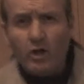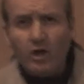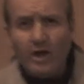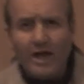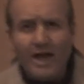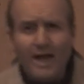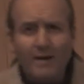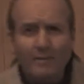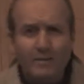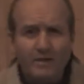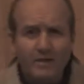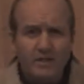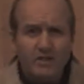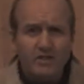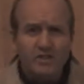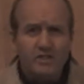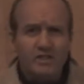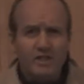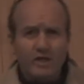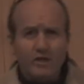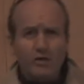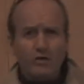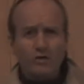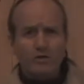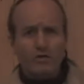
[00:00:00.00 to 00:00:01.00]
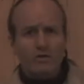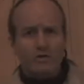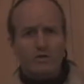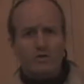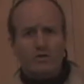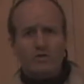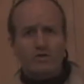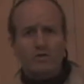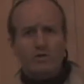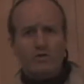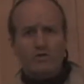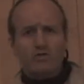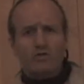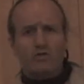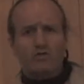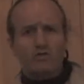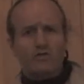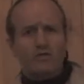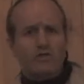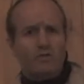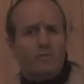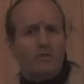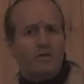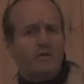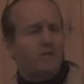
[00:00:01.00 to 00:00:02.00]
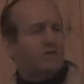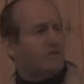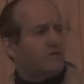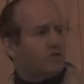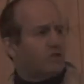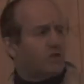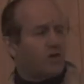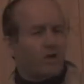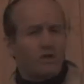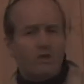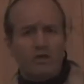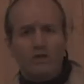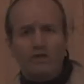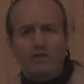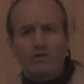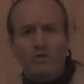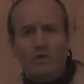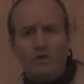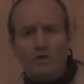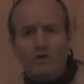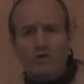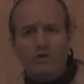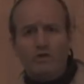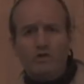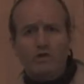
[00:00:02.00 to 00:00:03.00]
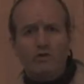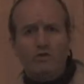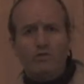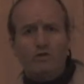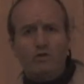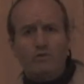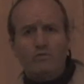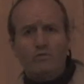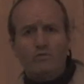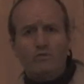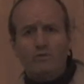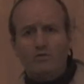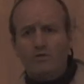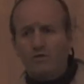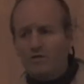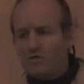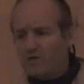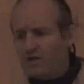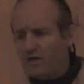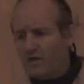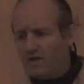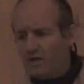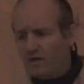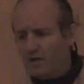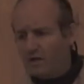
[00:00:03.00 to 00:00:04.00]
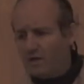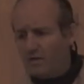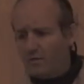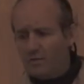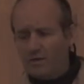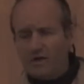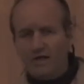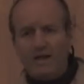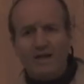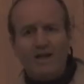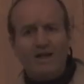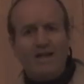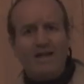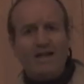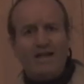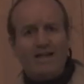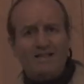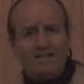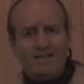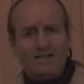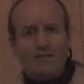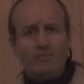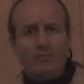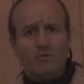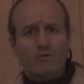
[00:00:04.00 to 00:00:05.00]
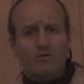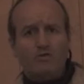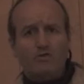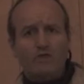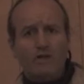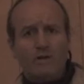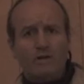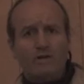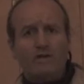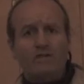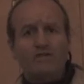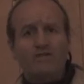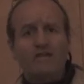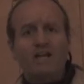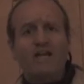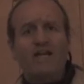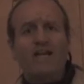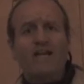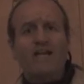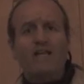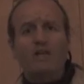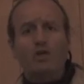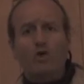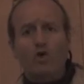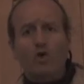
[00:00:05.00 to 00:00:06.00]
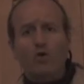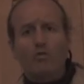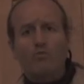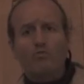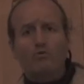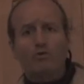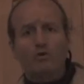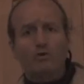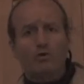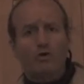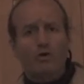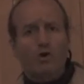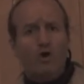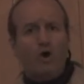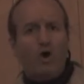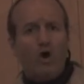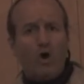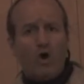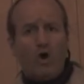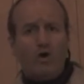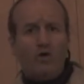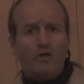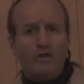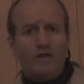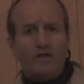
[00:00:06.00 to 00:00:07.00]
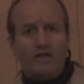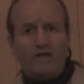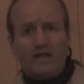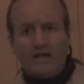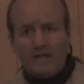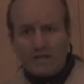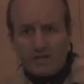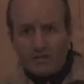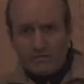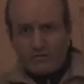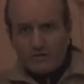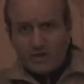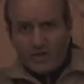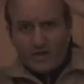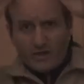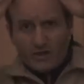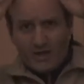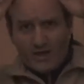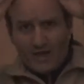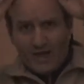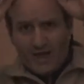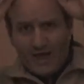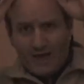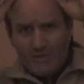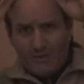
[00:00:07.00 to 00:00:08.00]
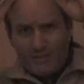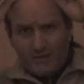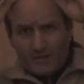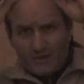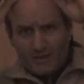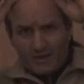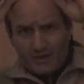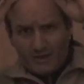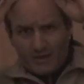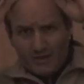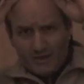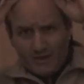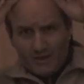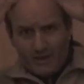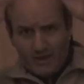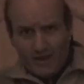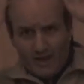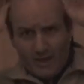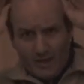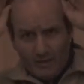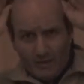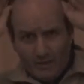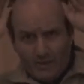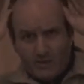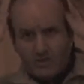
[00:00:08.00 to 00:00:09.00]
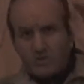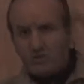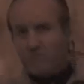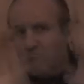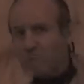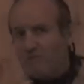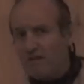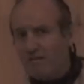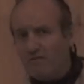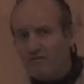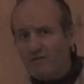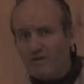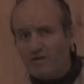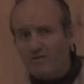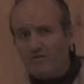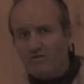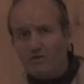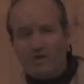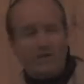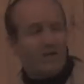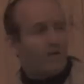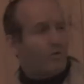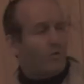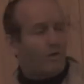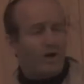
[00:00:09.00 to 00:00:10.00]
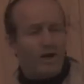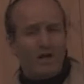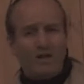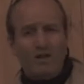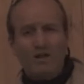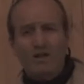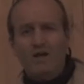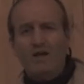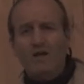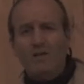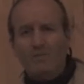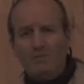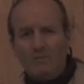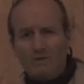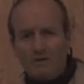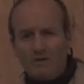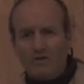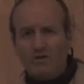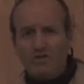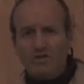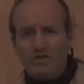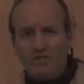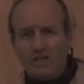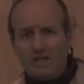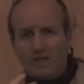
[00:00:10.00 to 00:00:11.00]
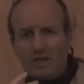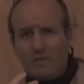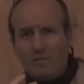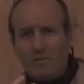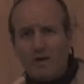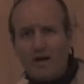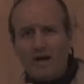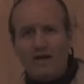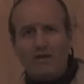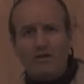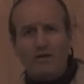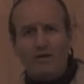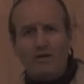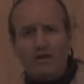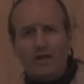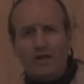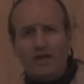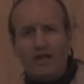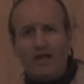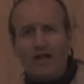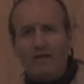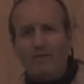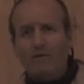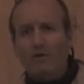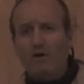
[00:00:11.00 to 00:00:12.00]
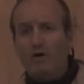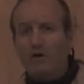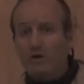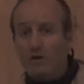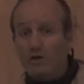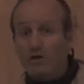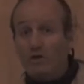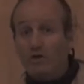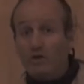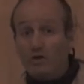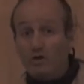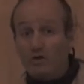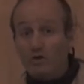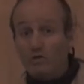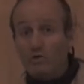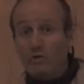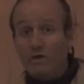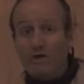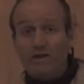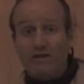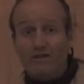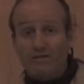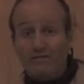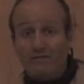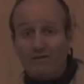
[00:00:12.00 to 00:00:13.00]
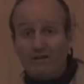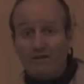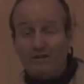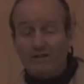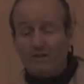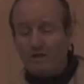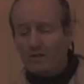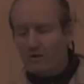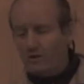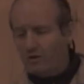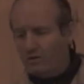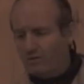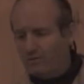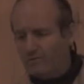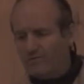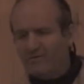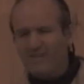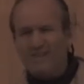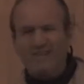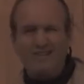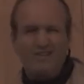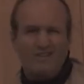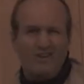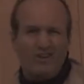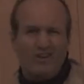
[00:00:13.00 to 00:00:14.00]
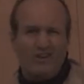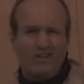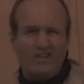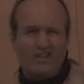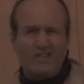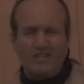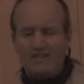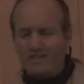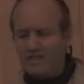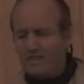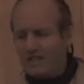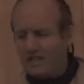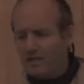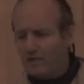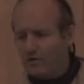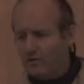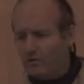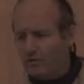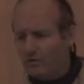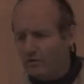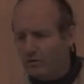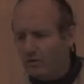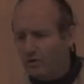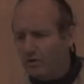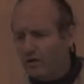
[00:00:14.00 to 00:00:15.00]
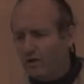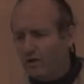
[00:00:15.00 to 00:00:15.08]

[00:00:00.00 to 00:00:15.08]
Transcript: a lot happening in the snow. Snow's all disappeared in Scotland. What can you do to improve your training a little bit? Simple trip. Try and get the GoPro on the kids. You tried it in the, ham, the helmets. That fits fairly well. You've got to stick a pad on their helmet or they've got to use one that fits a lot. Not the easiest thing to do.